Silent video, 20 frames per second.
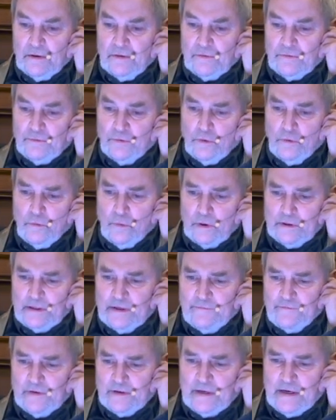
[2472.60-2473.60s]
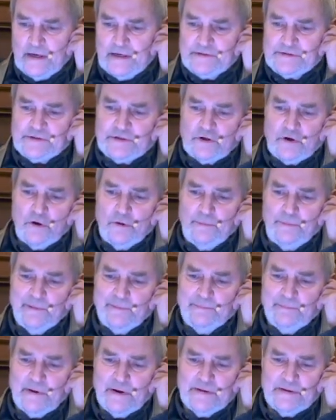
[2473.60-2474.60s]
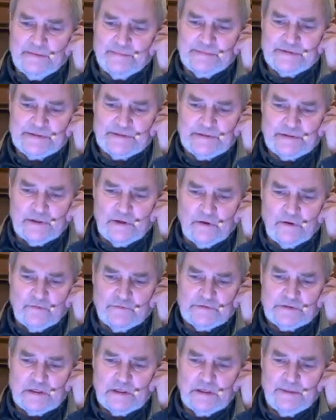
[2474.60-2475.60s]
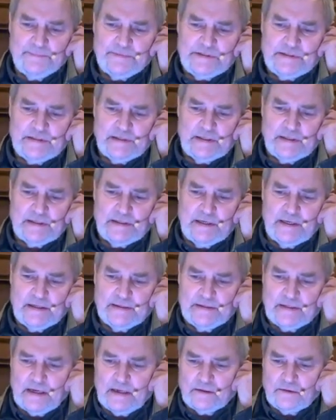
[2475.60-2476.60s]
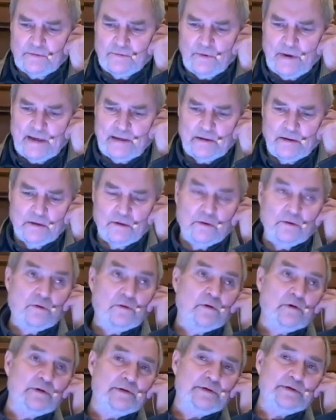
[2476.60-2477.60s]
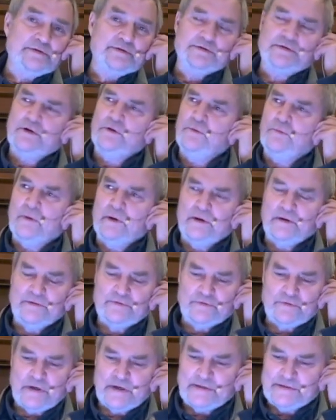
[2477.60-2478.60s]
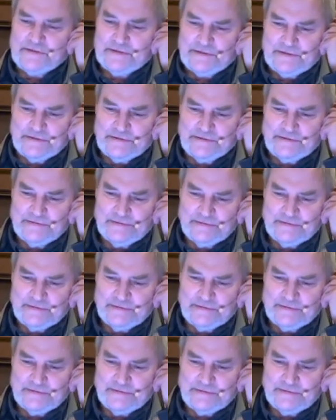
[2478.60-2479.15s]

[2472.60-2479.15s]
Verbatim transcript: through whatever gates open by themselves, glimpsing again that great Lord, so well dressed.